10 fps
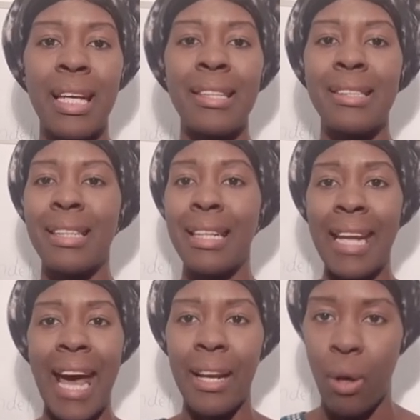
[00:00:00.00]

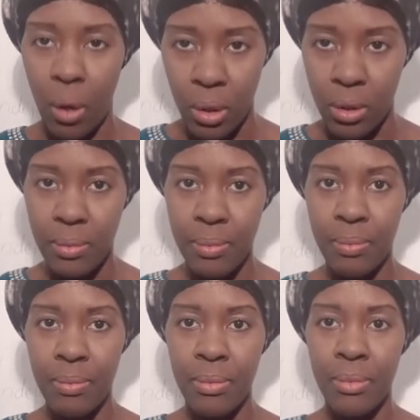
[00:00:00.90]
insulin at all,
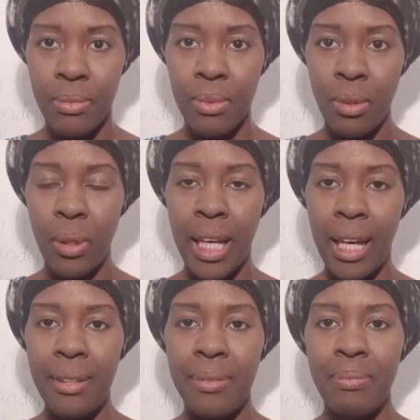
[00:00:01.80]

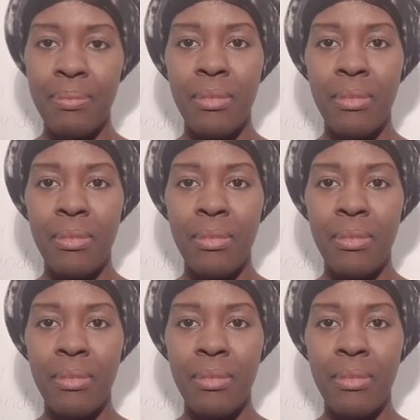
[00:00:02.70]
okay?